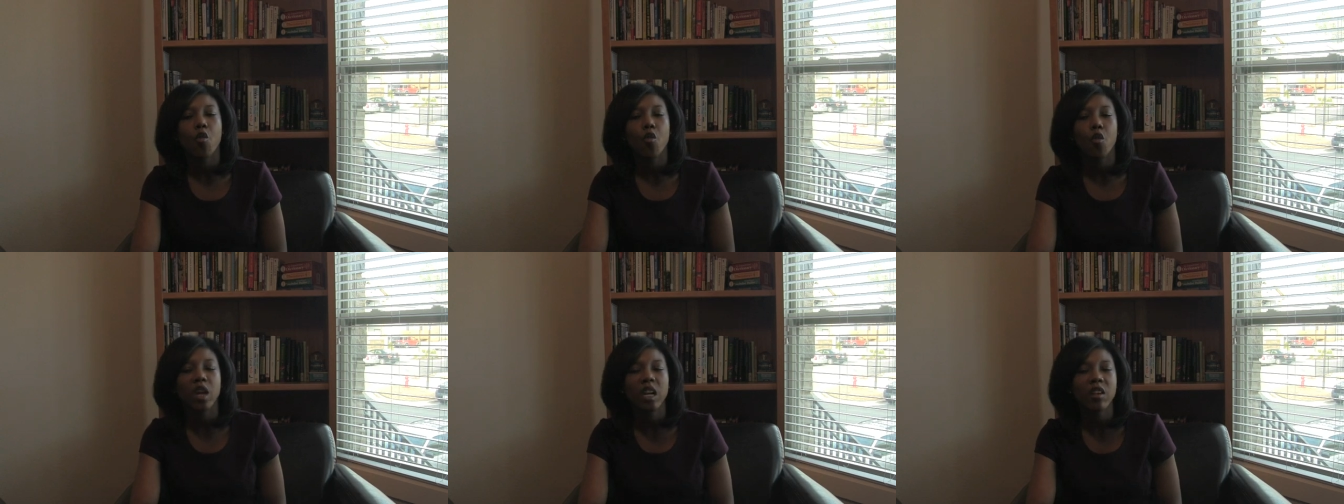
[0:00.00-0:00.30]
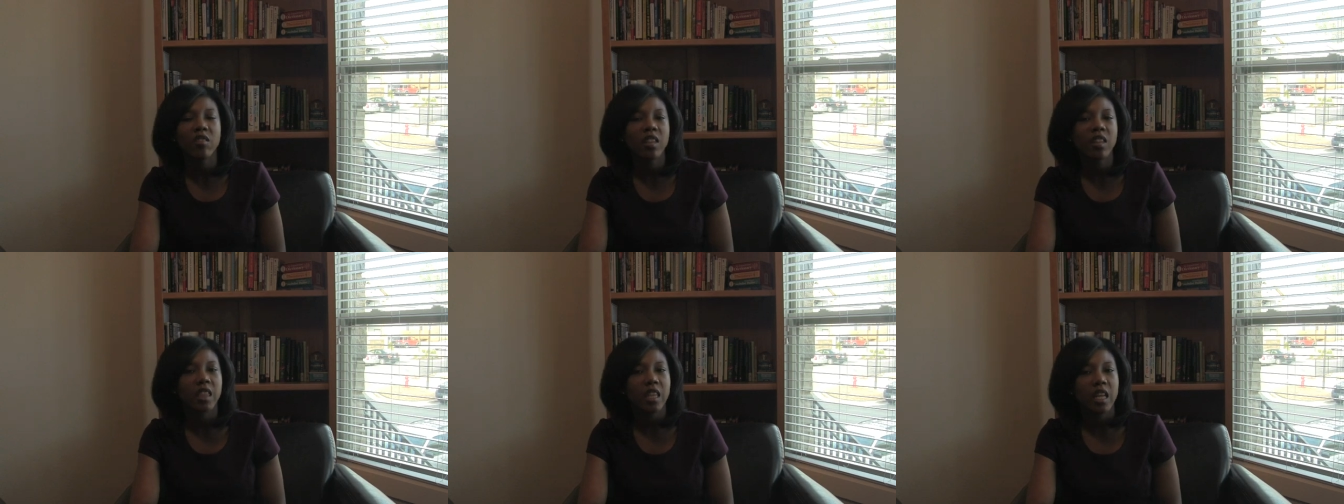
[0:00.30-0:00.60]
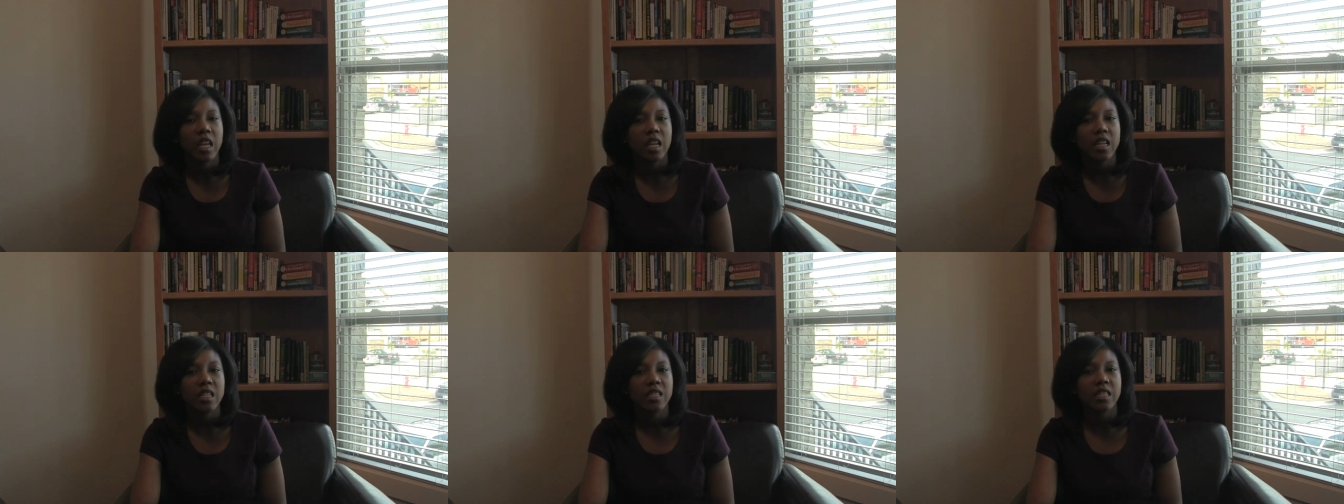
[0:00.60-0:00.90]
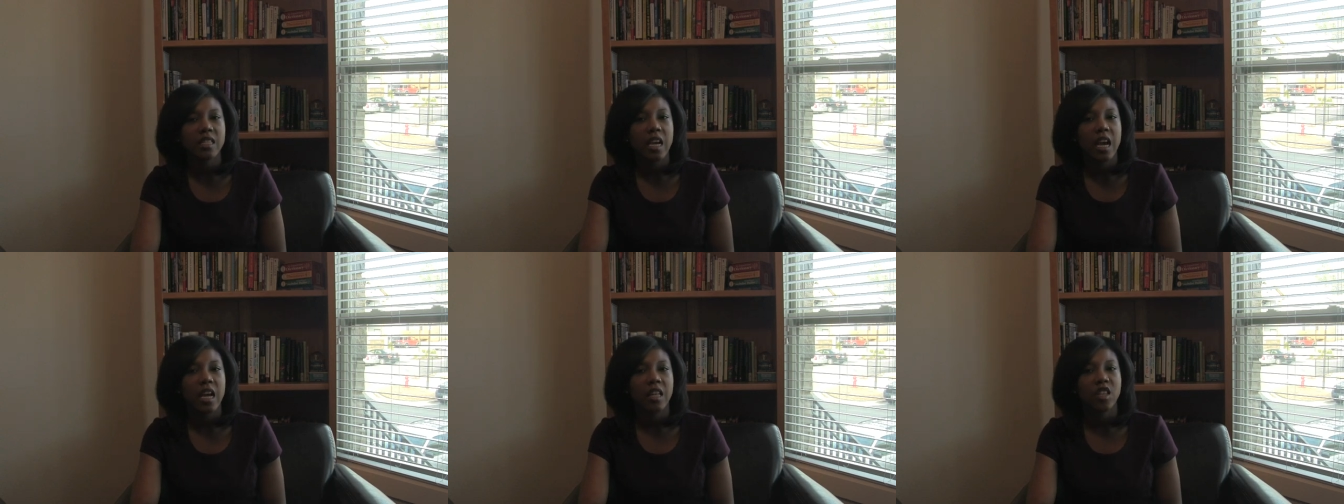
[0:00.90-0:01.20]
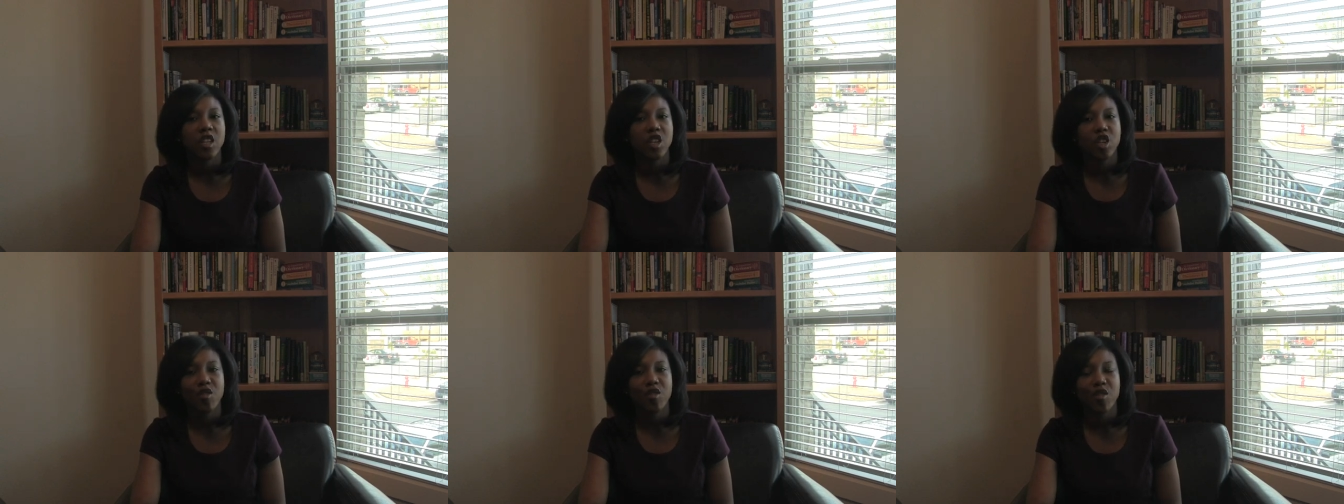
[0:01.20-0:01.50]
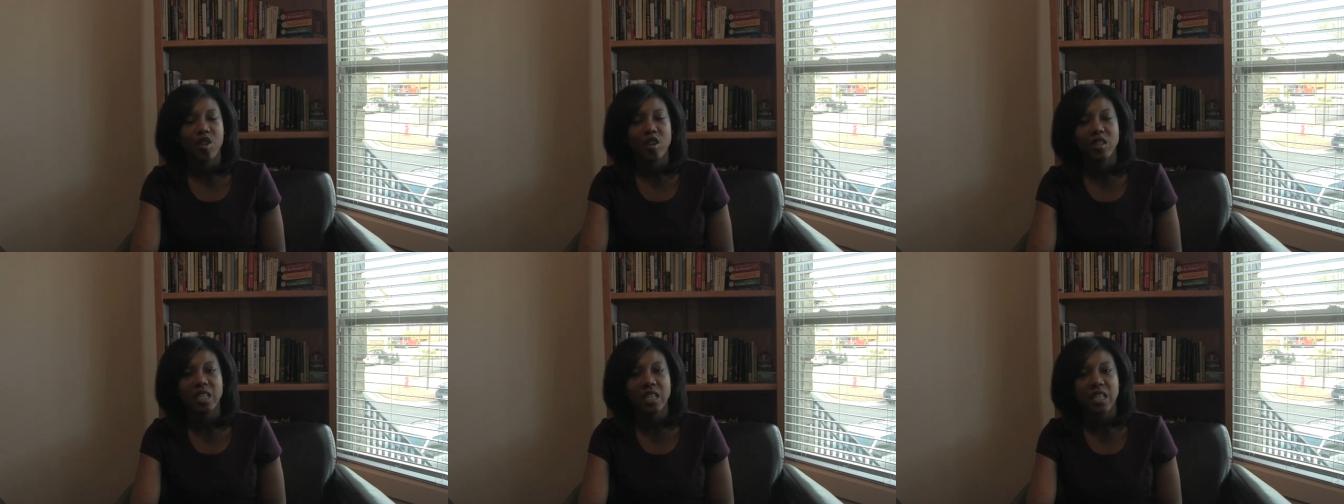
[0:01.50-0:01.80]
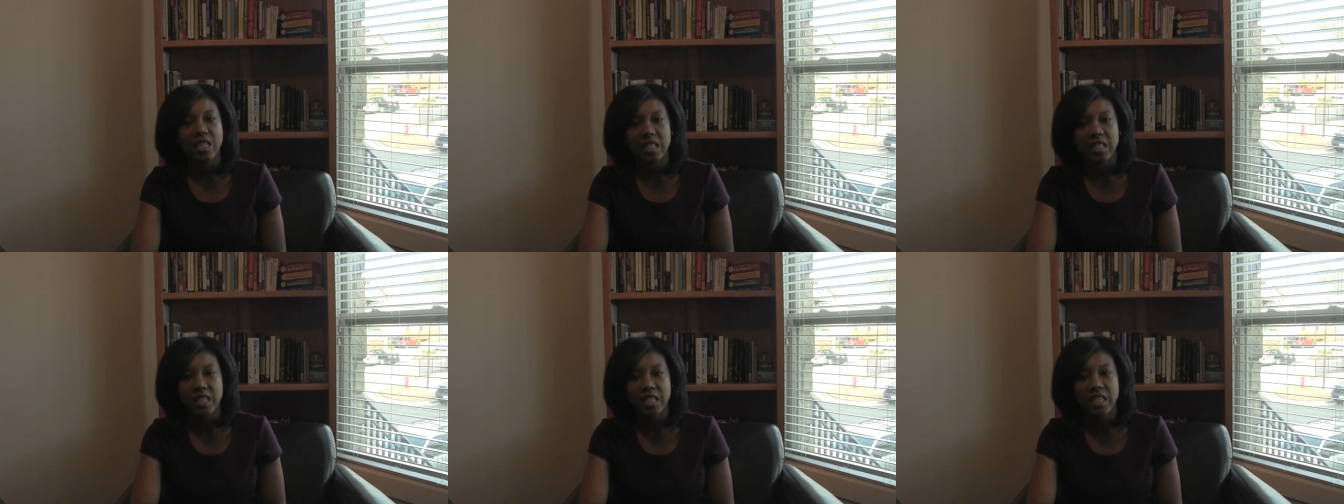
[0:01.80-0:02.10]
One of the things that the
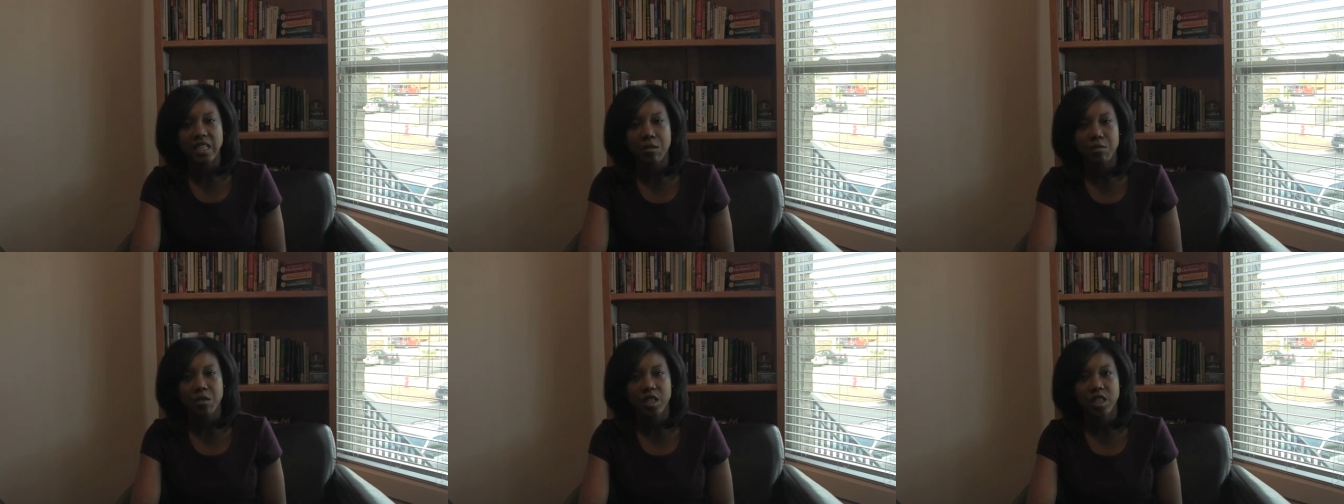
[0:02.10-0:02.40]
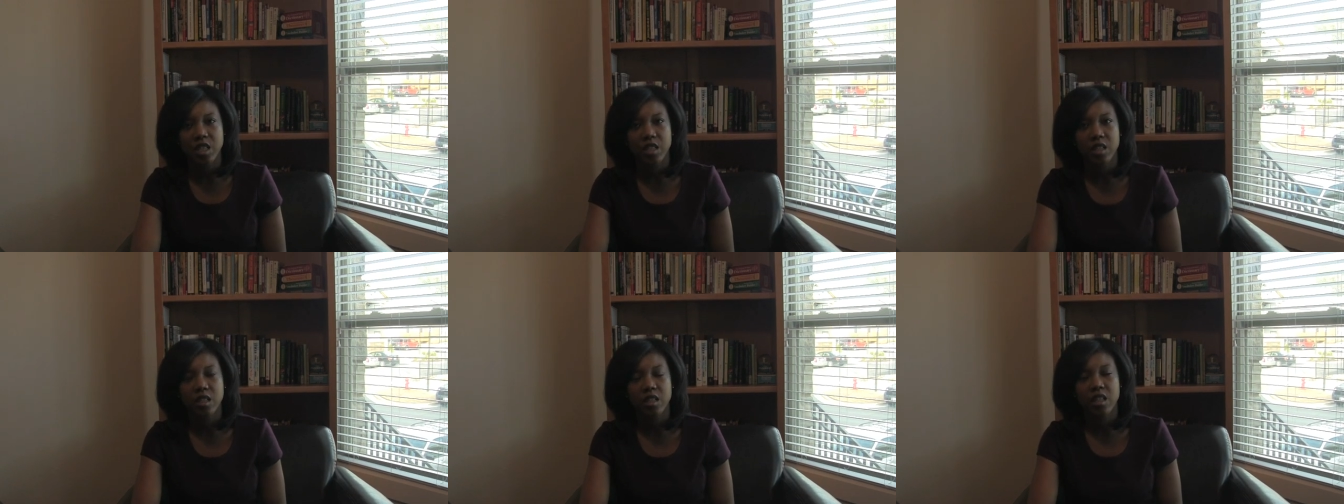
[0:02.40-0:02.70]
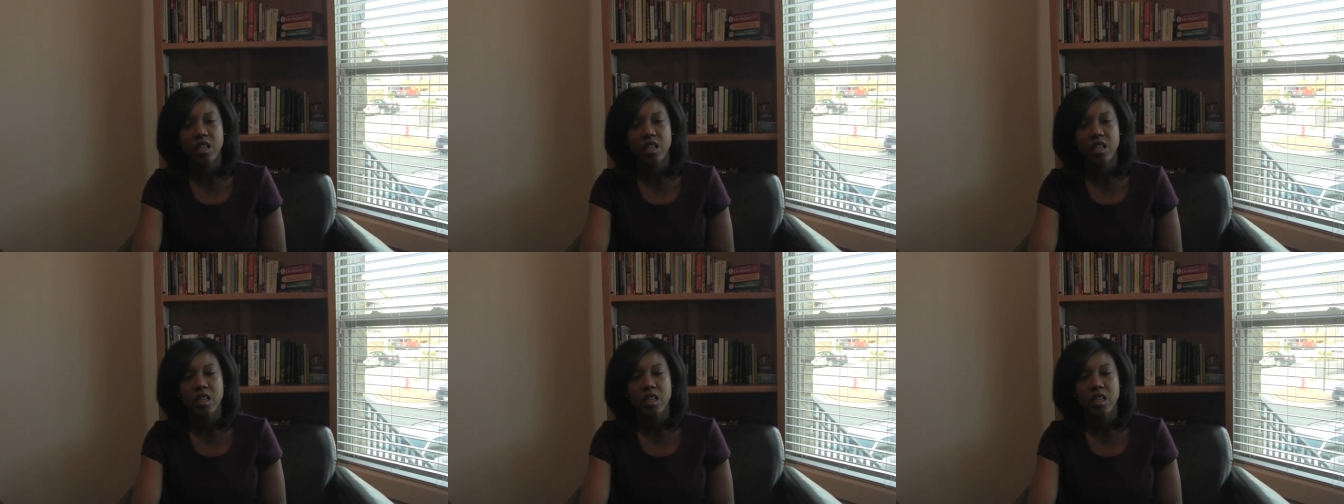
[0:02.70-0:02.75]
university system is,